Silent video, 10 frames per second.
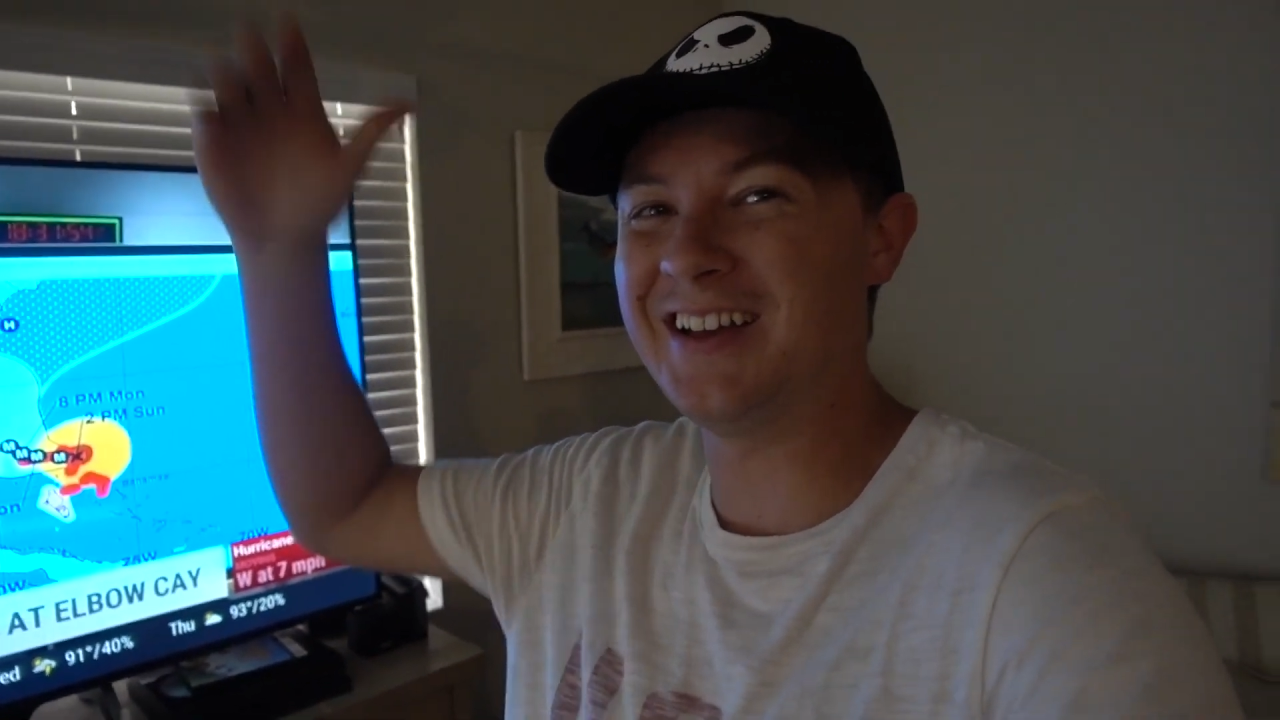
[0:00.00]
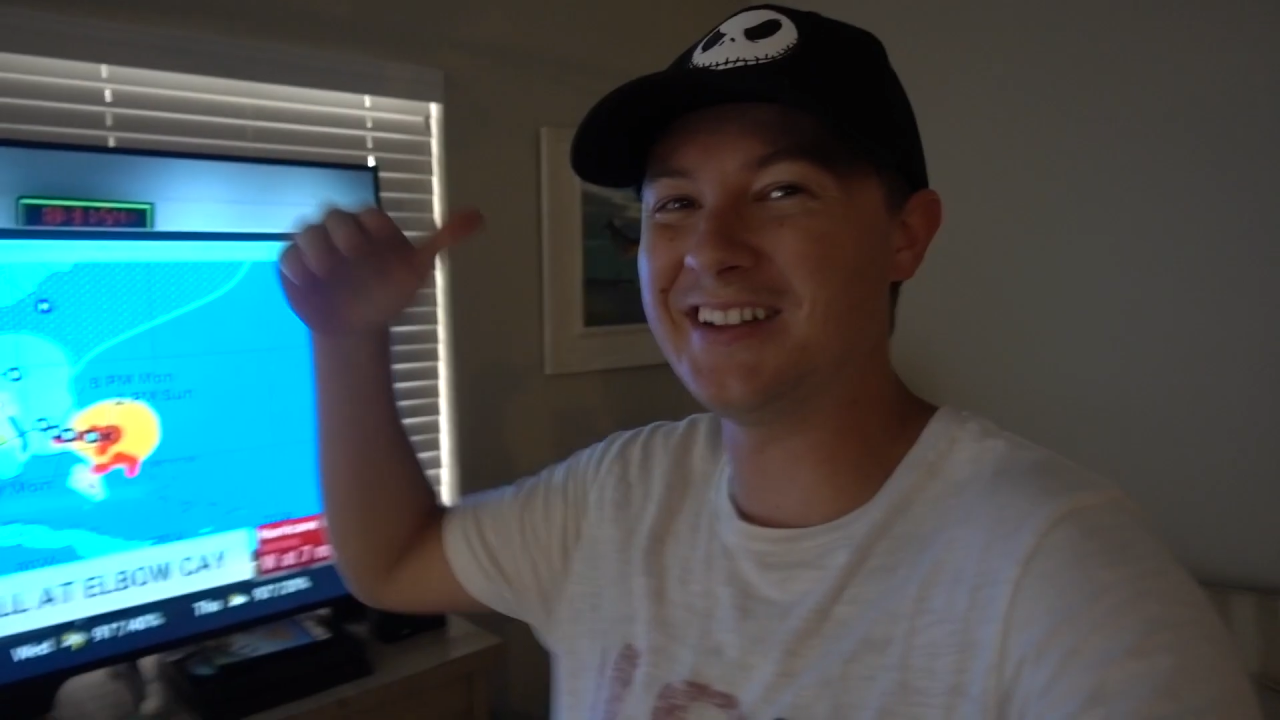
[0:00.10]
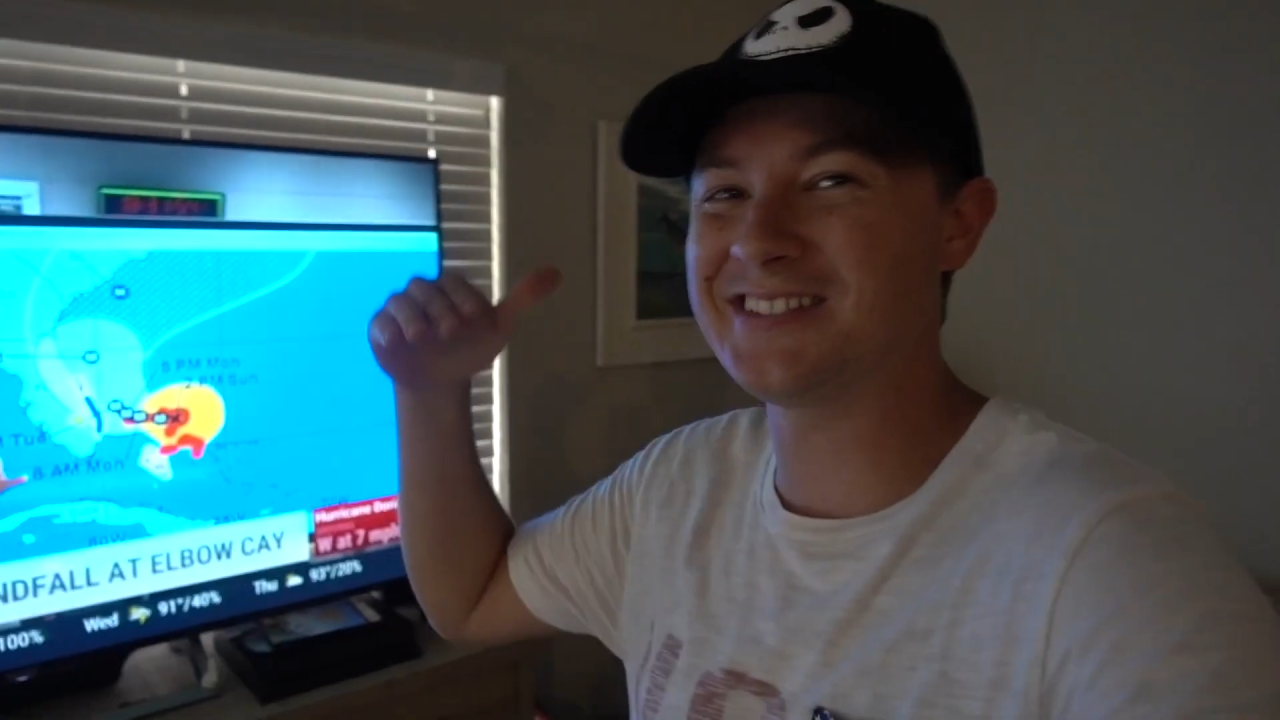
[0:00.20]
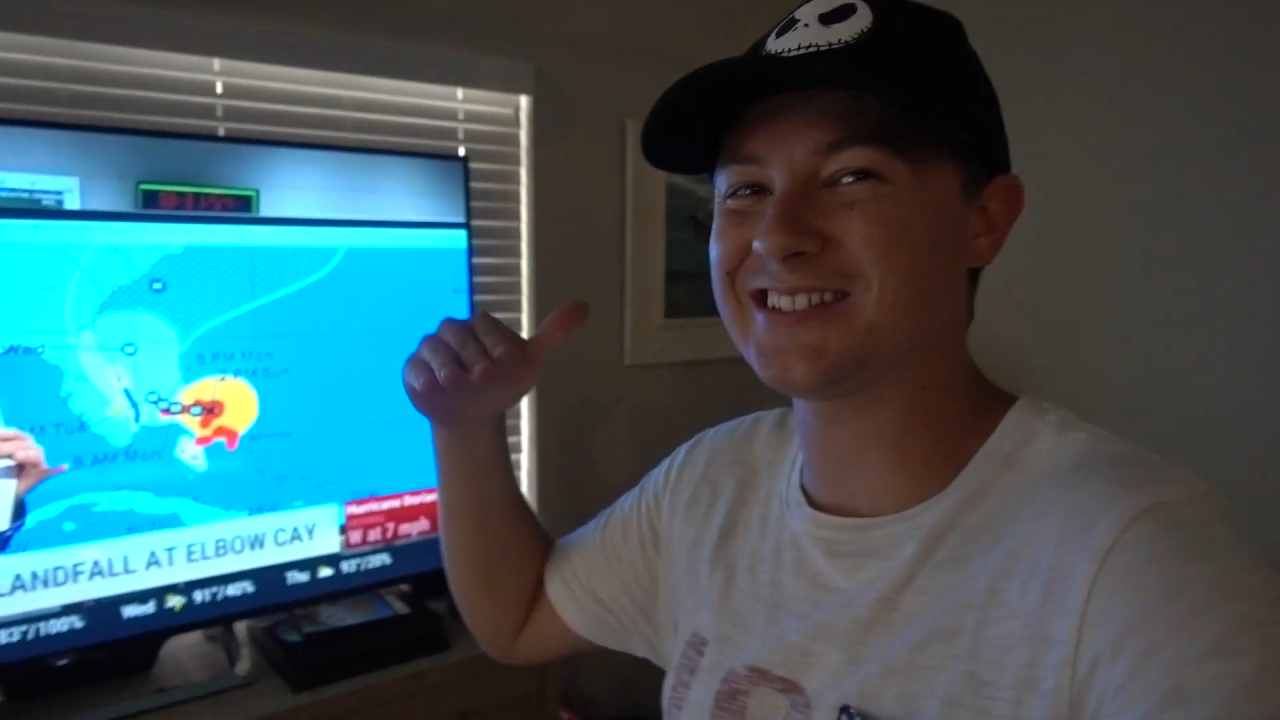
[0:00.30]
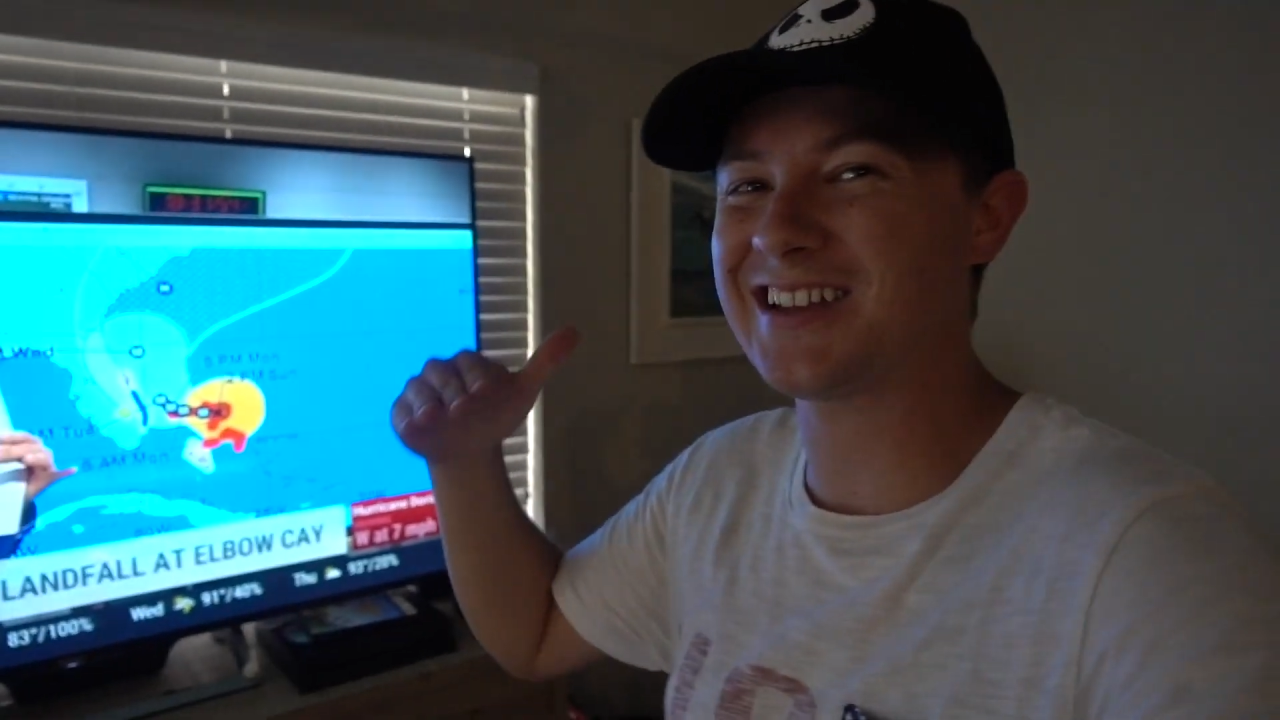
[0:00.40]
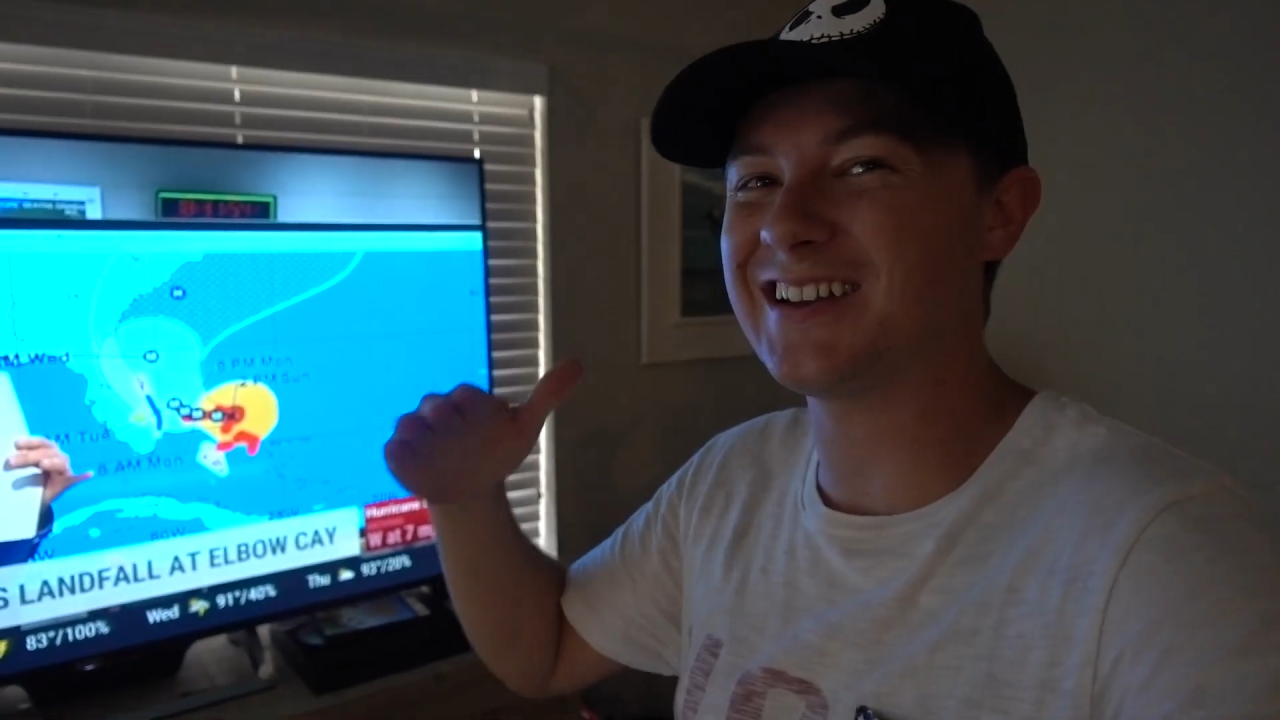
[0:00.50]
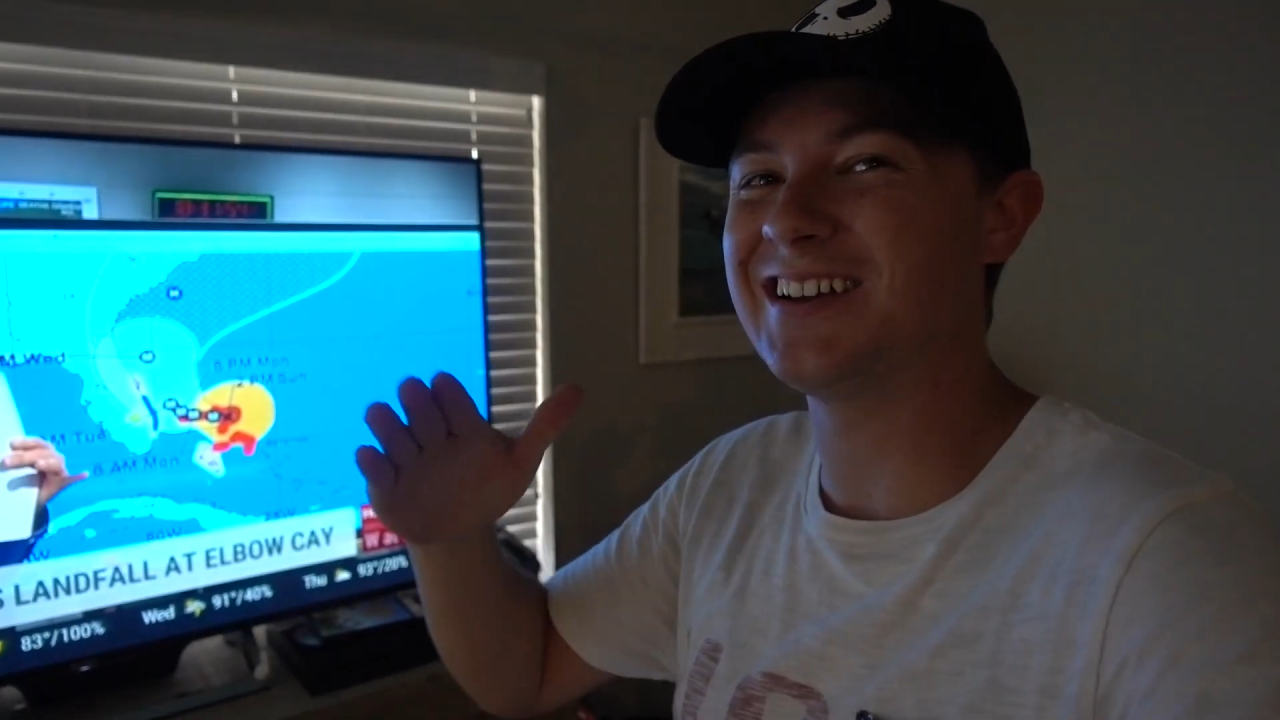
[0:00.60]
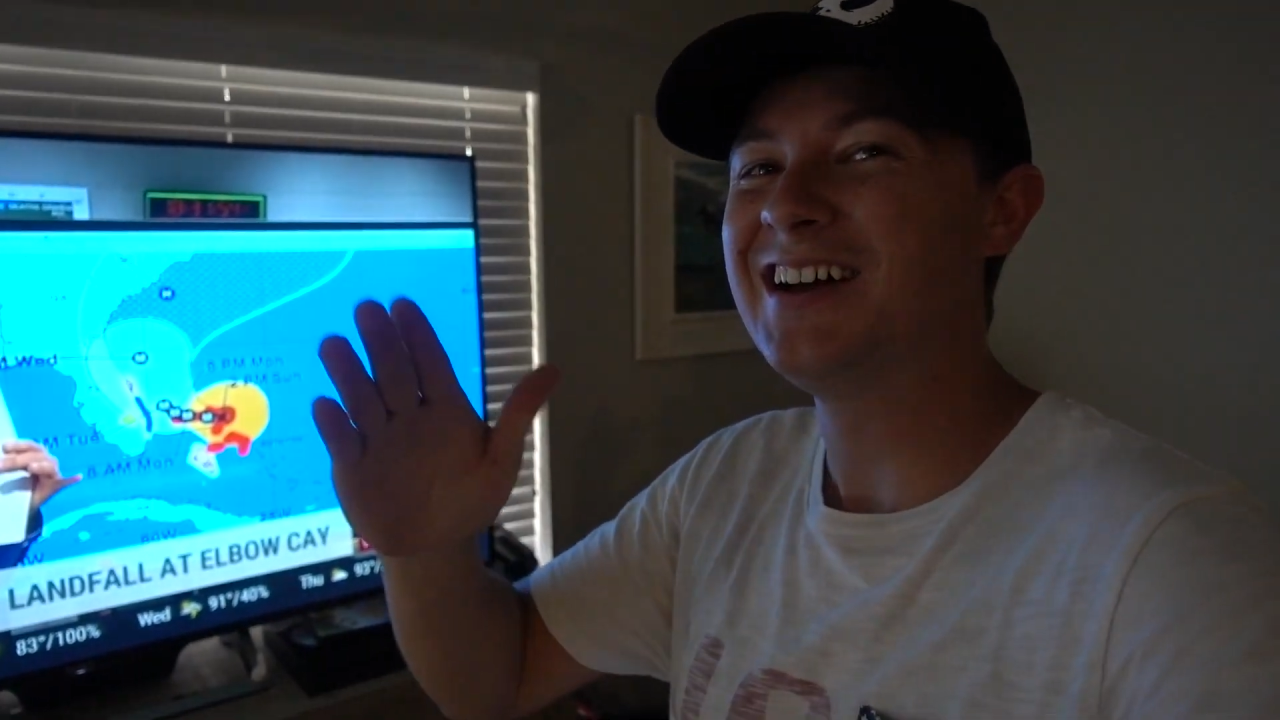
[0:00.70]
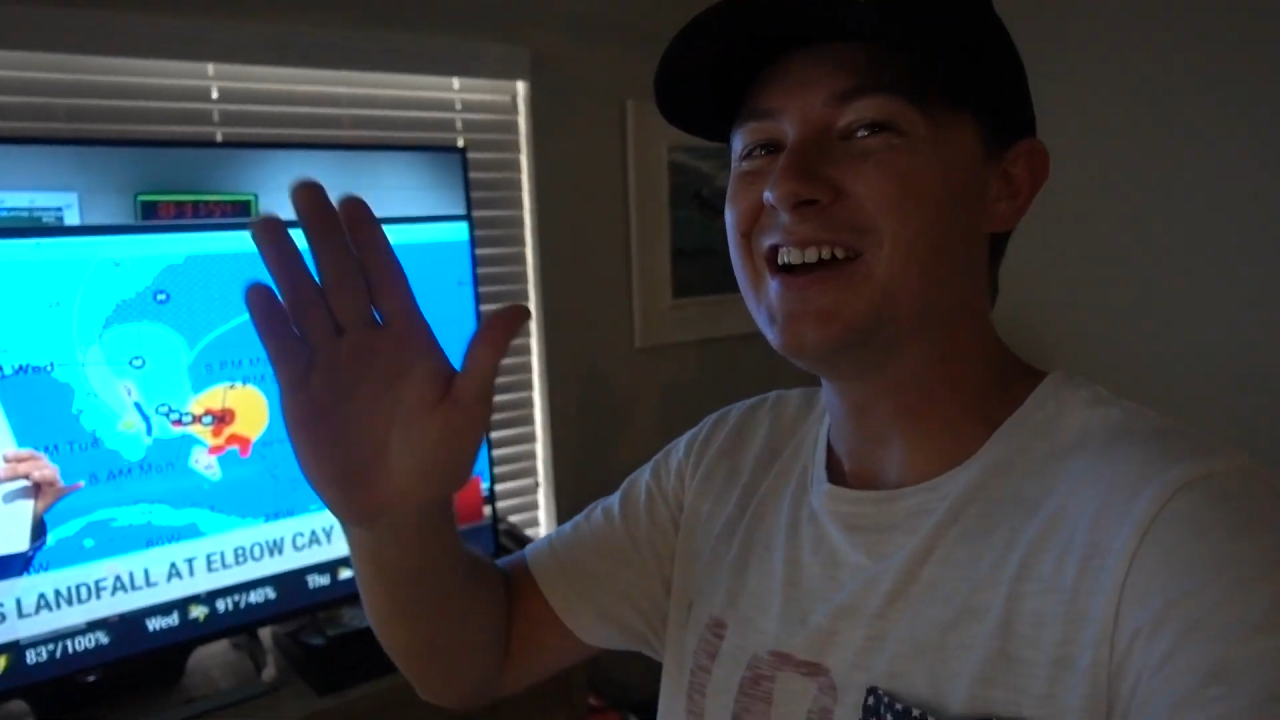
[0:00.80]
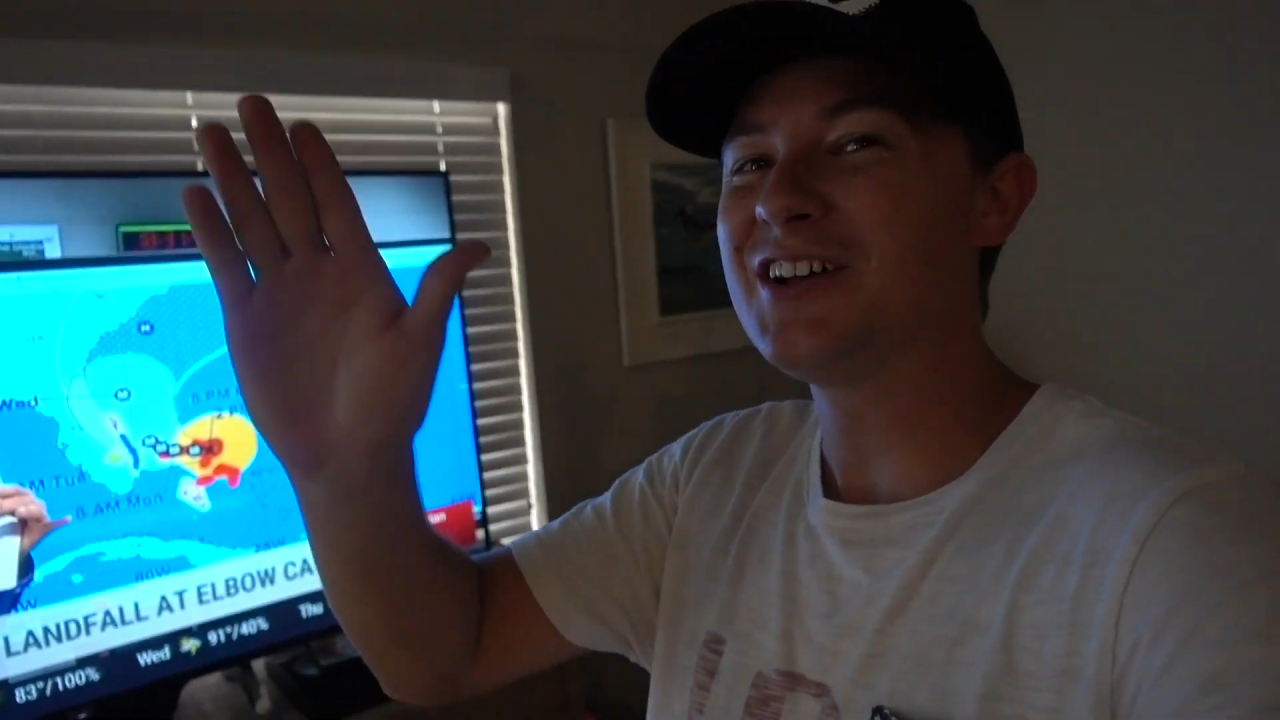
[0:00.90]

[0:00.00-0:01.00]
And just kind of